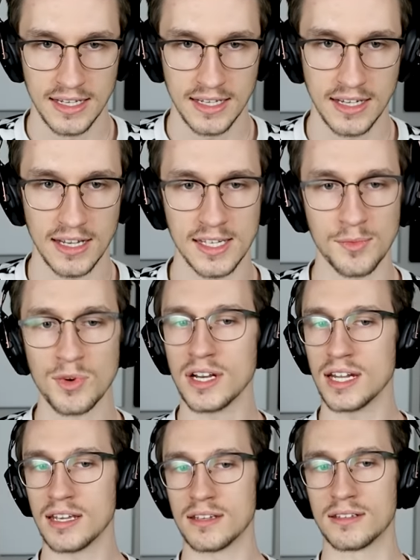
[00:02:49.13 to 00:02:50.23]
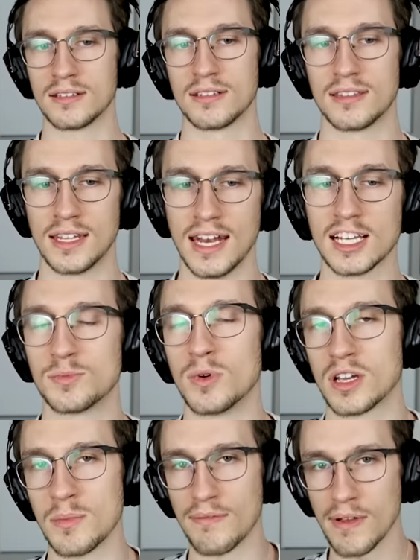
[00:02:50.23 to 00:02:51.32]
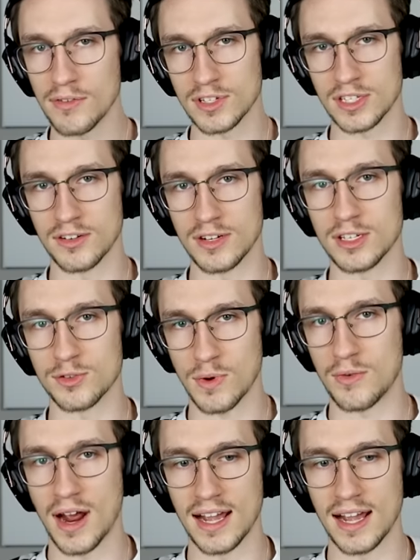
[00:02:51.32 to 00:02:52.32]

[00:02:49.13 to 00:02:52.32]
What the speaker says: because I'm reading the next book in my favorite series, Red